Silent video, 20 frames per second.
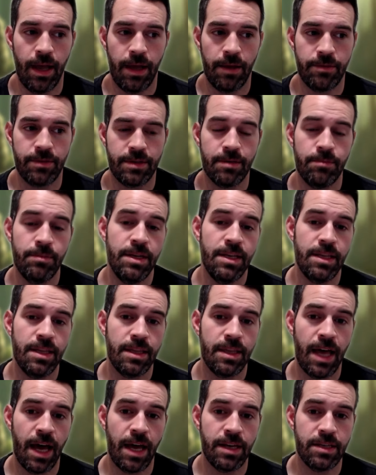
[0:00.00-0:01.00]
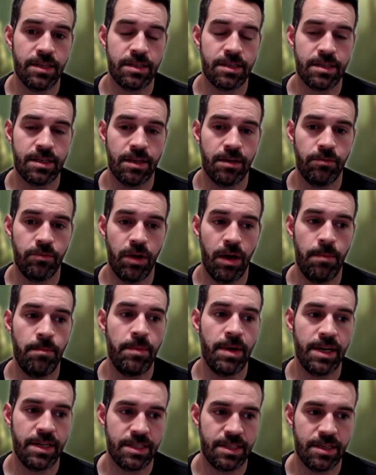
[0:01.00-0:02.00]
To me, that is
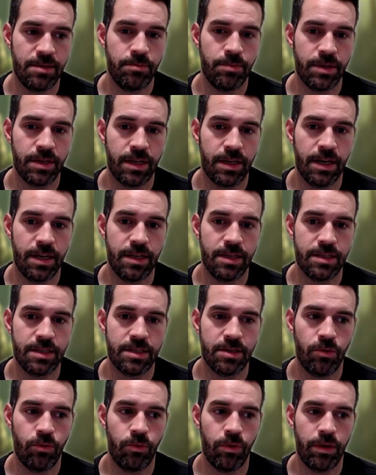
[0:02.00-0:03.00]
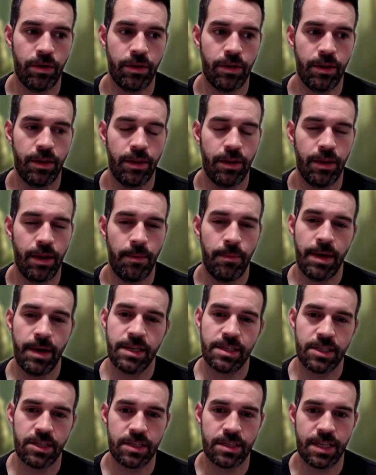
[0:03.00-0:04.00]
amazing because what that
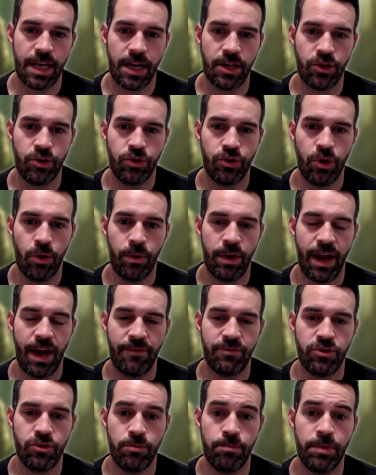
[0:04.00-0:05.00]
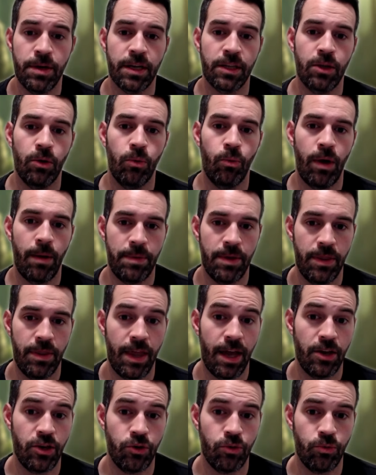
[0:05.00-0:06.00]
makes it is that you don't have to pick the weapon
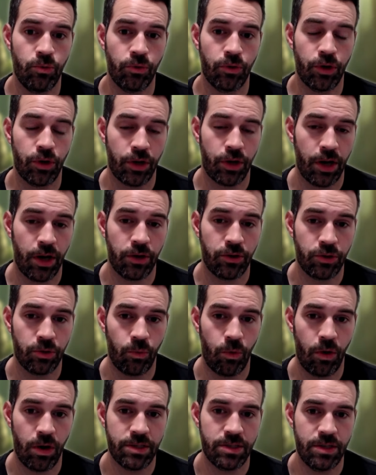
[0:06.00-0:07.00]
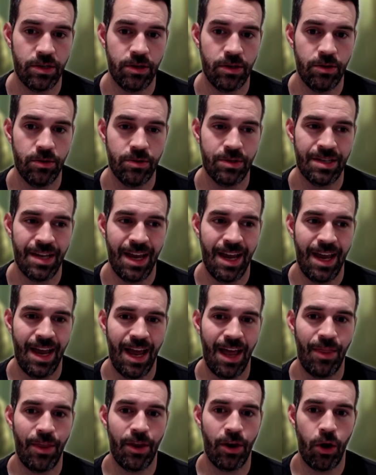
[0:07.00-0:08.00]
that your character wants to use,
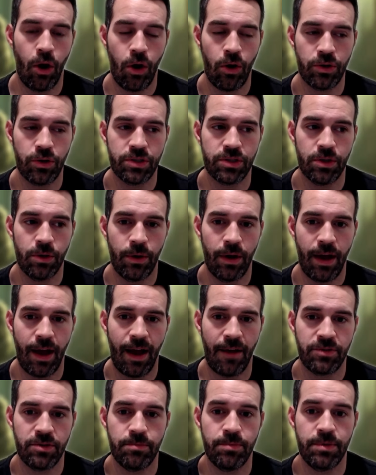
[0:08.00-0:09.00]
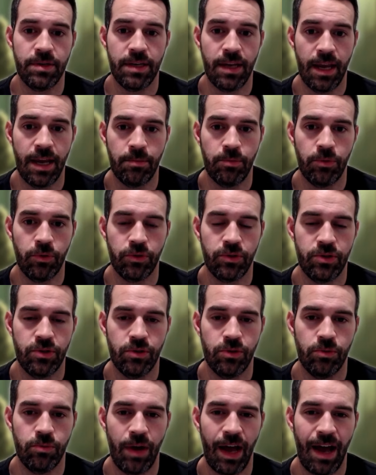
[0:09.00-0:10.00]
and then also have to be able
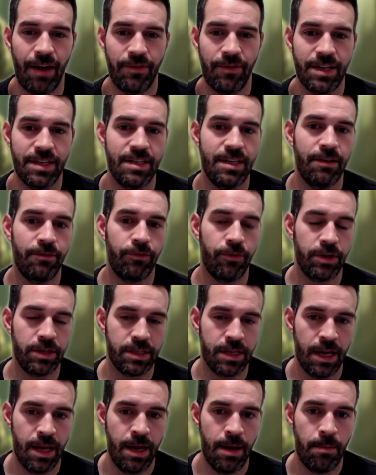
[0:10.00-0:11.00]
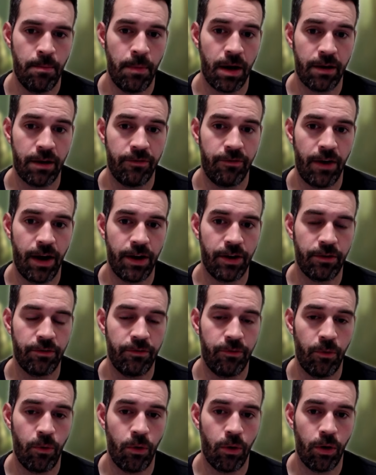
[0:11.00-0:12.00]
to have a different modifier
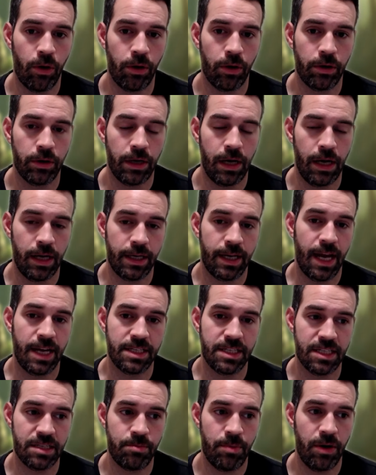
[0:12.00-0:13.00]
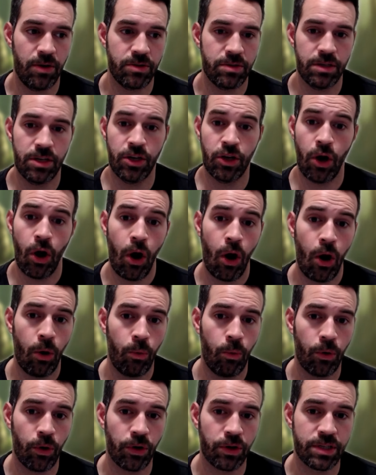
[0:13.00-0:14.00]
for casting spells. It all
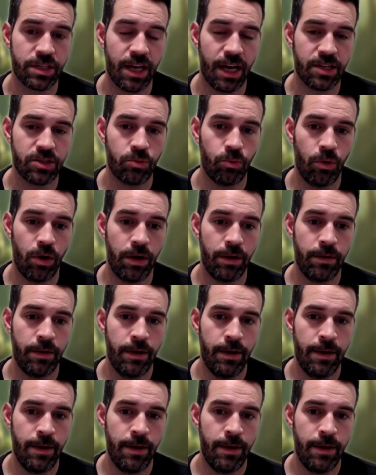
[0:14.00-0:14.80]
works as one.